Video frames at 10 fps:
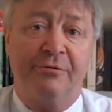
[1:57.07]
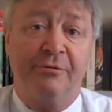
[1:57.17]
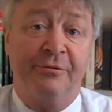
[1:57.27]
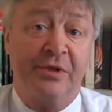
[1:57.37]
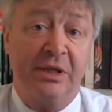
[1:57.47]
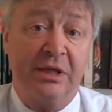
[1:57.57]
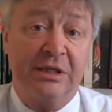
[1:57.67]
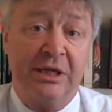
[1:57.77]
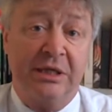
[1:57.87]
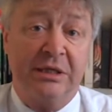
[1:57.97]
for
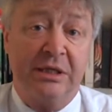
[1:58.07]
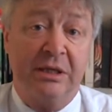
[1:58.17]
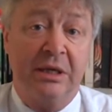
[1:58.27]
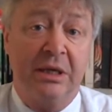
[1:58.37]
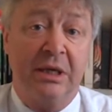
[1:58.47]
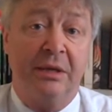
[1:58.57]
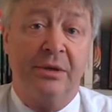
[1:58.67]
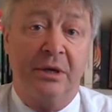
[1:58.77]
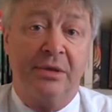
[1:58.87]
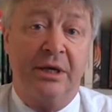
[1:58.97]
facilitating
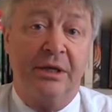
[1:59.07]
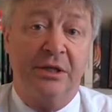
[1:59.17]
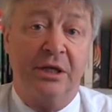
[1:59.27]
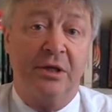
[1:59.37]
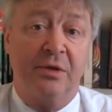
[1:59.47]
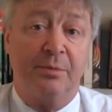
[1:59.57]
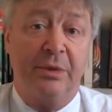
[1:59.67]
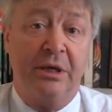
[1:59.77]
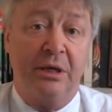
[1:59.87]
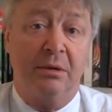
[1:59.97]
those ideas
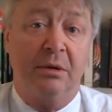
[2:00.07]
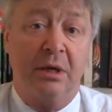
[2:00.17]
being